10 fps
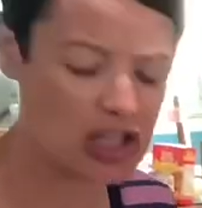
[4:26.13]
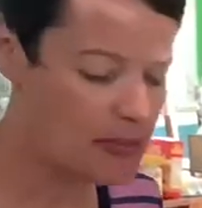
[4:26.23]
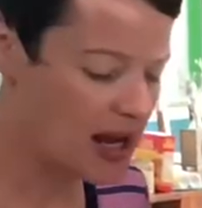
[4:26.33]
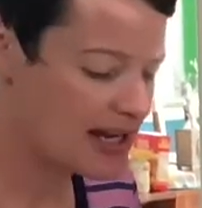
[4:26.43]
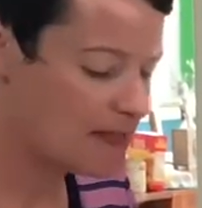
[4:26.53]
I
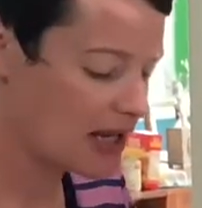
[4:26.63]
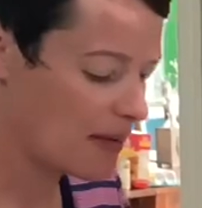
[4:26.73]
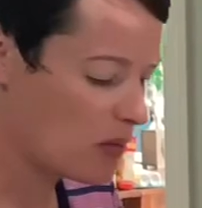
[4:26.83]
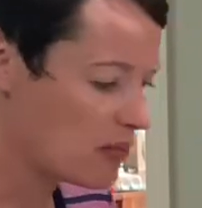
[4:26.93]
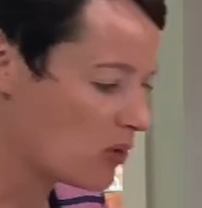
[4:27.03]
probably need to pick
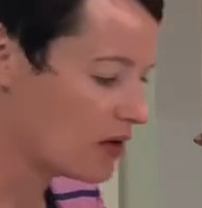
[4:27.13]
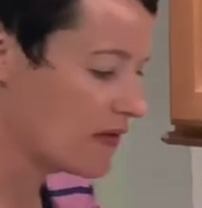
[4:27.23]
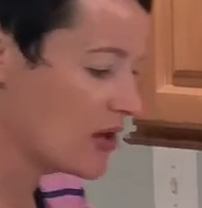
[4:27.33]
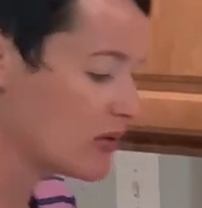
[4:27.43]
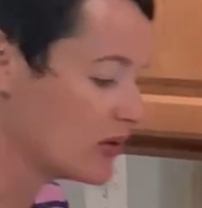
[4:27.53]
up 1 more of
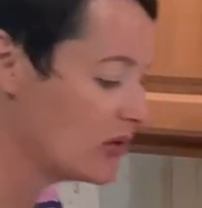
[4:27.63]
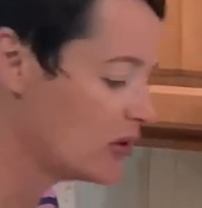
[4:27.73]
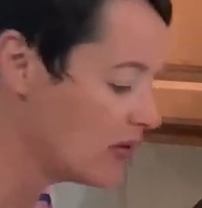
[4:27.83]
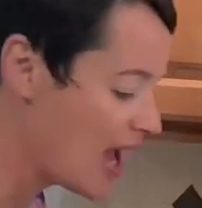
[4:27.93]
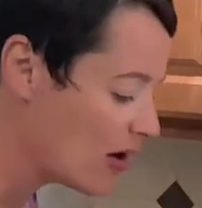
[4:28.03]
those
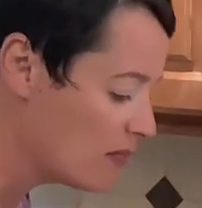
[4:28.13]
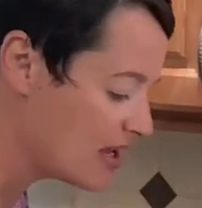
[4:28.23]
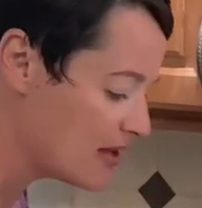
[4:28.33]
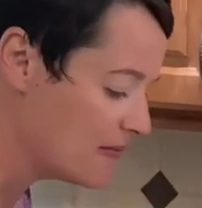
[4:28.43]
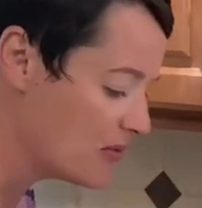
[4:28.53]
too. That'll
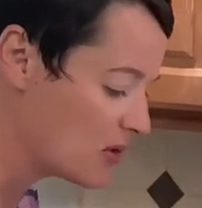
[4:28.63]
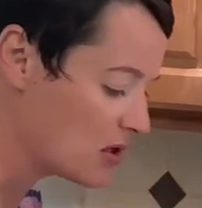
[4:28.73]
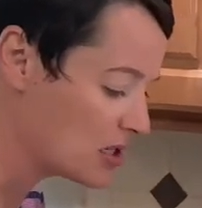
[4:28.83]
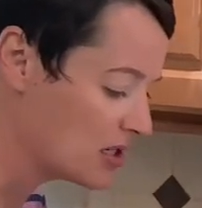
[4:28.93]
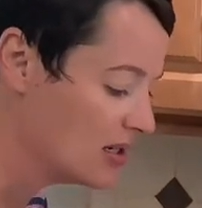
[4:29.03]
be
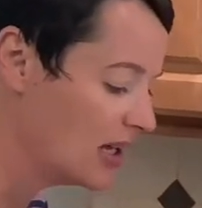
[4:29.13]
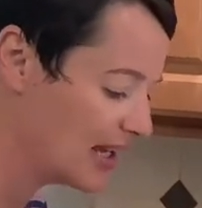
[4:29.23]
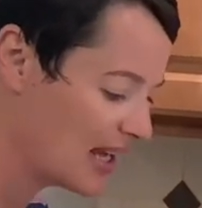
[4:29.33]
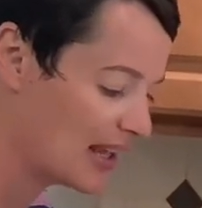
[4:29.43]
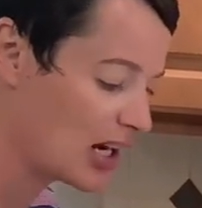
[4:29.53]
for,
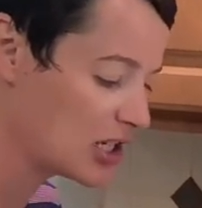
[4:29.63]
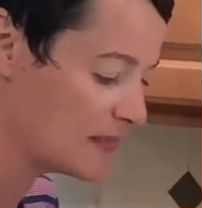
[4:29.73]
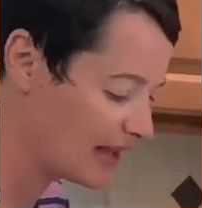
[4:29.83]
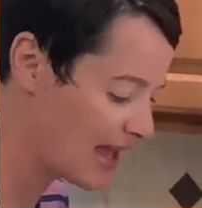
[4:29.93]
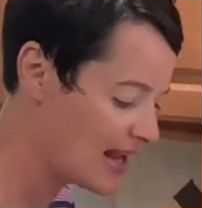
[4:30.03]
again, like our
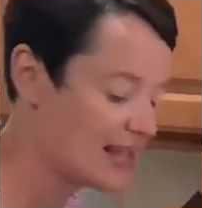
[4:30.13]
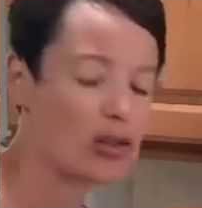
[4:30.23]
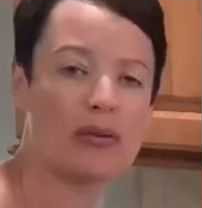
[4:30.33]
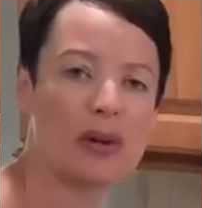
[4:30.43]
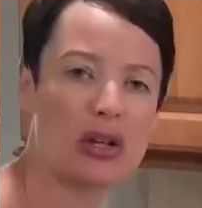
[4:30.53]
spaghettis,
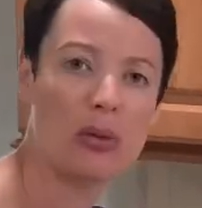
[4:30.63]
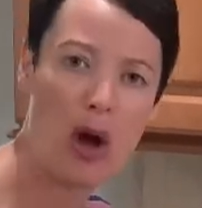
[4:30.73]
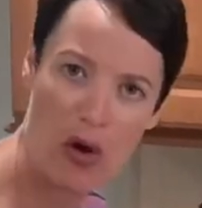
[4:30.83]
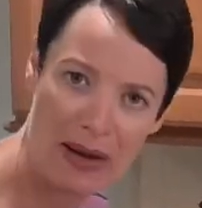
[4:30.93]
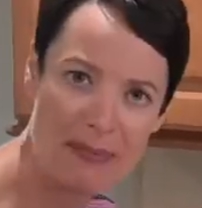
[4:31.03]
or if we do
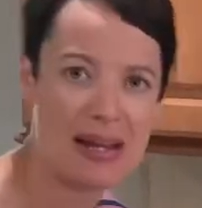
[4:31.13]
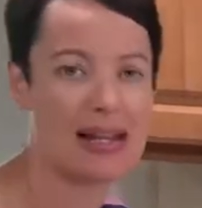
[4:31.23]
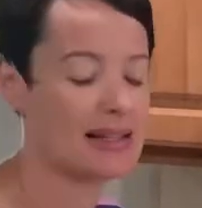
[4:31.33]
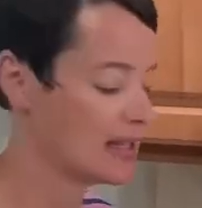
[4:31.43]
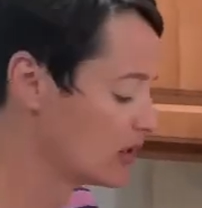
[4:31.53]
homemade
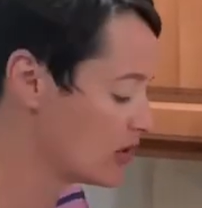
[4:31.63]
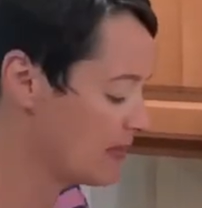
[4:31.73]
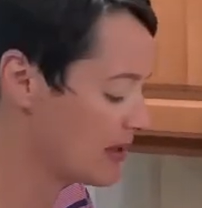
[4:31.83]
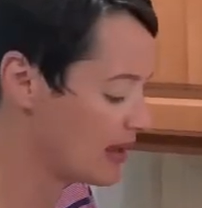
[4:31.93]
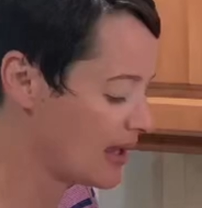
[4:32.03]
pizzas or
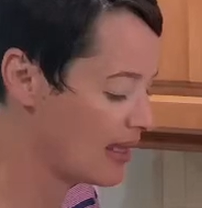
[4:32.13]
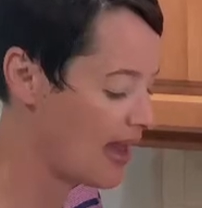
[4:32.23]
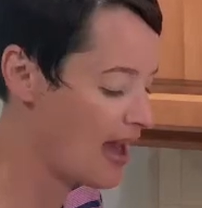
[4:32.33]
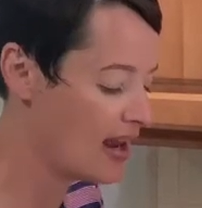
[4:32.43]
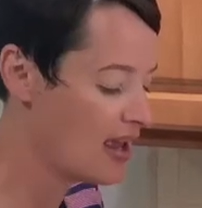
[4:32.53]
something like
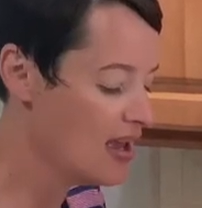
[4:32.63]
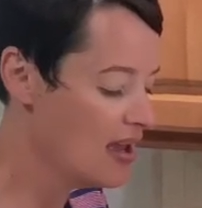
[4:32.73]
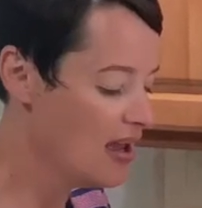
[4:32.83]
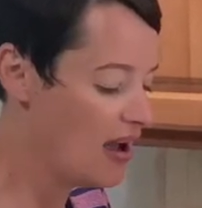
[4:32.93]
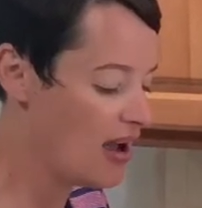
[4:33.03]
that.
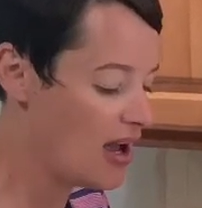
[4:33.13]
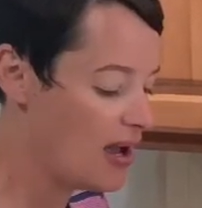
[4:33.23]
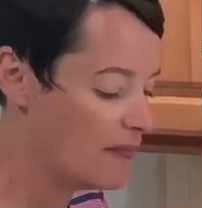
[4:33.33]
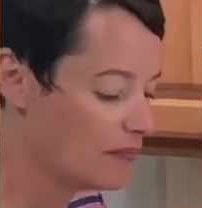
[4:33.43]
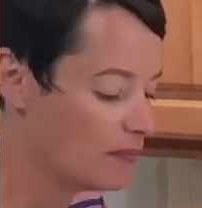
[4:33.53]

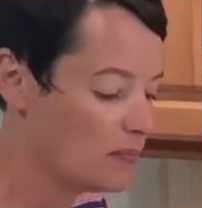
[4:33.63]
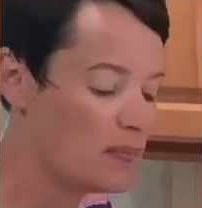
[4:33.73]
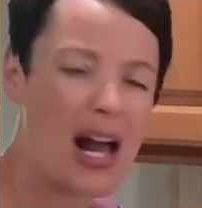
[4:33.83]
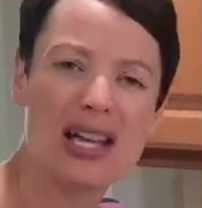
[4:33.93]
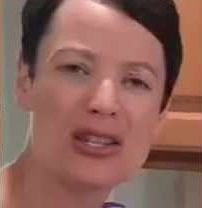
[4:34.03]

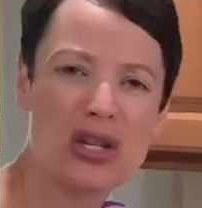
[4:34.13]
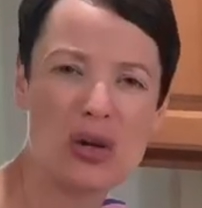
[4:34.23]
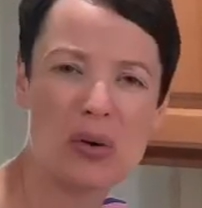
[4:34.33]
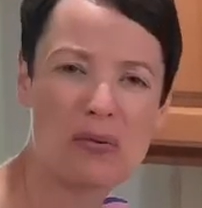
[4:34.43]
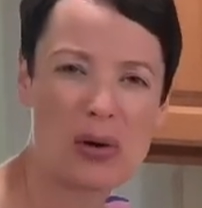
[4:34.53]
Probably
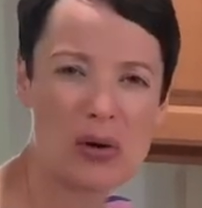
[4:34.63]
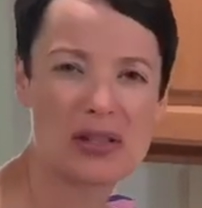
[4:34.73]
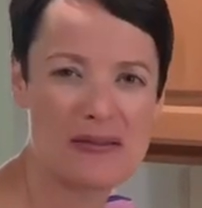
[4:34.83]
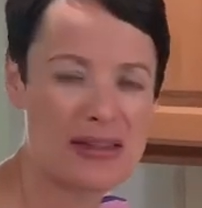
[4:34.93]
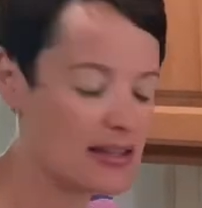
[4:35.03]
2 rolls
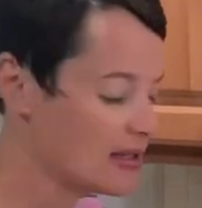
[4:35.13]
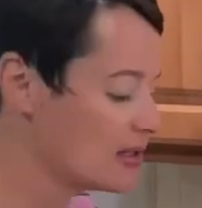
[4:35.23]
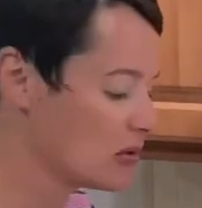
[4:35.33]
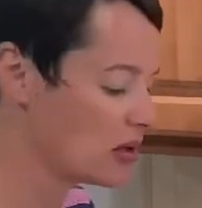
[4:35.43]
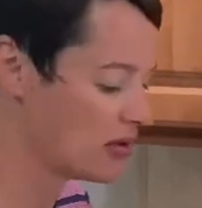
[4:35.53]
of this,
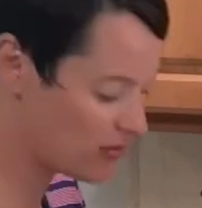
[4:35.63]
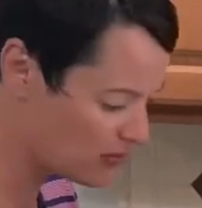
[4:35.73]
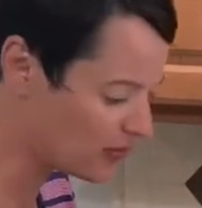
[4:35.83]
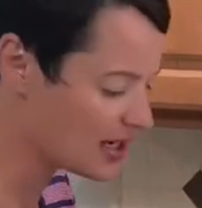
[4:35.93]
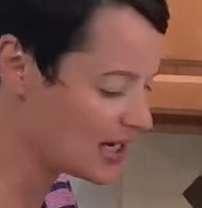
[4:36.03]
or
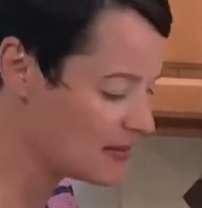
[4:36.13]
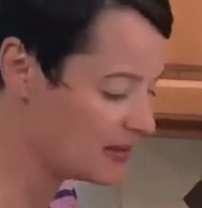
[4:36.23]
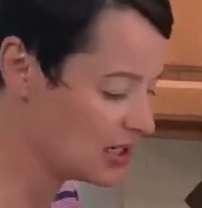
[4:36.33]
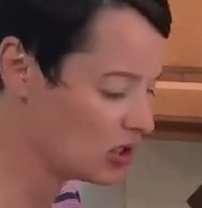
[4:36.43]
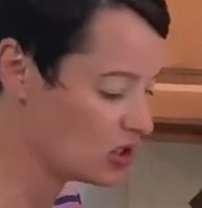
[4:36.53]
3
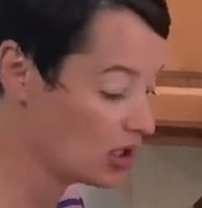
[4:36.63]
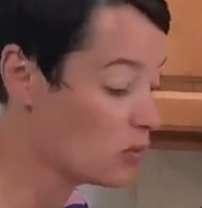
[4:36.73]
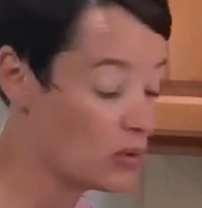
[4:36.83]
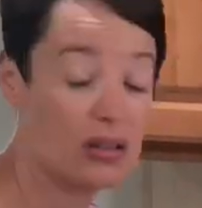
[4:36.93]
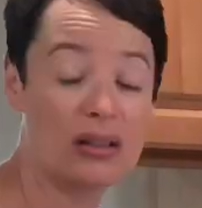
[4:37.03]
potentially,
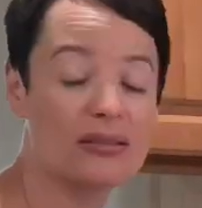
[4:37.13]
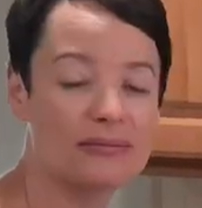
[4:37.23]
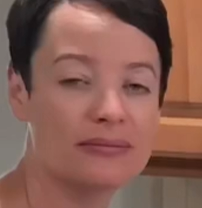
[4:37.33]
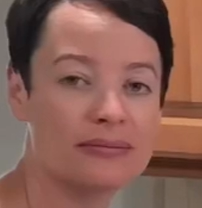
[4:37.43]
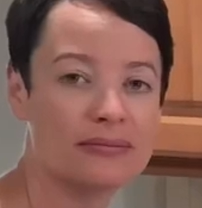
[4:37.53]
will
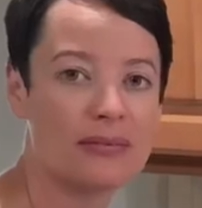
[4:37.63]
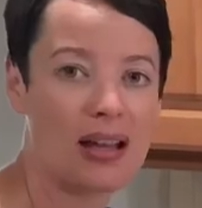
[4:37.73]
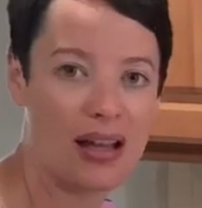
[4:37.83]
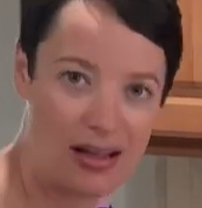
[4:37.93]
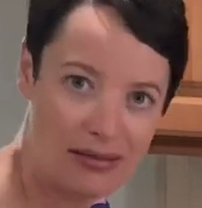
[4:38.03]

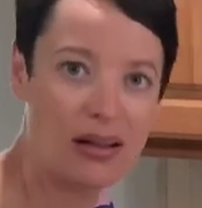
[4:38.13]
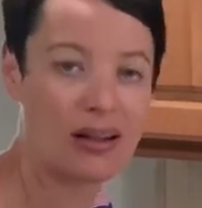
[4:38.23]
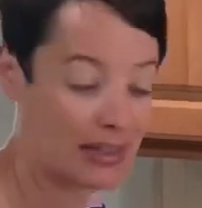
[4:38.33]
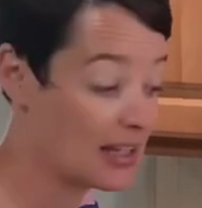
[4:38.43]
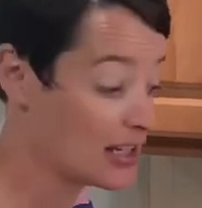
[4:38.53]

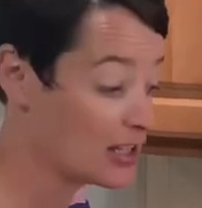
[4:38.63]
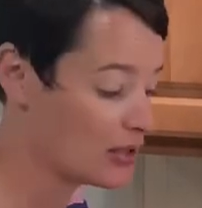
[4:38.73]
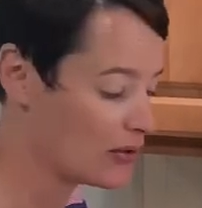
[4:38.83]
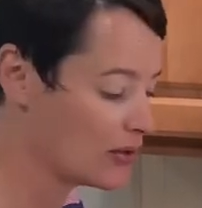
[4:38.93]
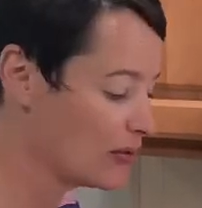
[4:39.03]
get us
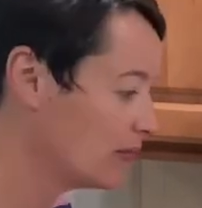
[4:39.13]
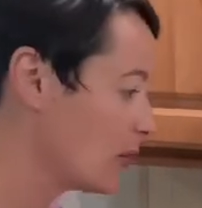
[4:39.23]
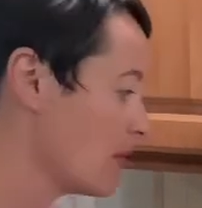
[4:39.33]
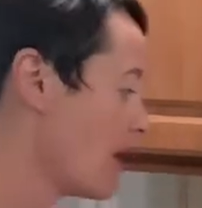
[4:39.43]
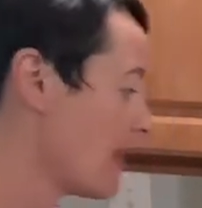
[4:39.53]
through for
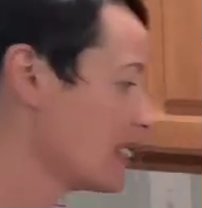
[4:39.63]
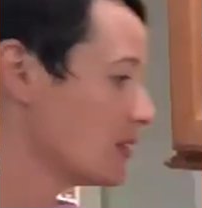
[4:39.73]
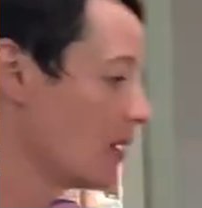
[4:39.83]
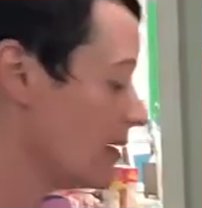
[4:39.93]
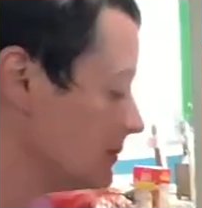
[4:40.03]
the month as
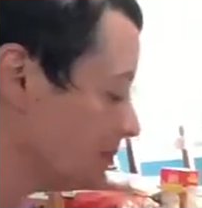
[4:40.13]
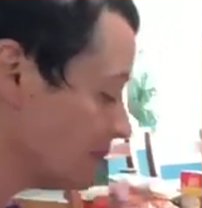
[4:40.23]
well.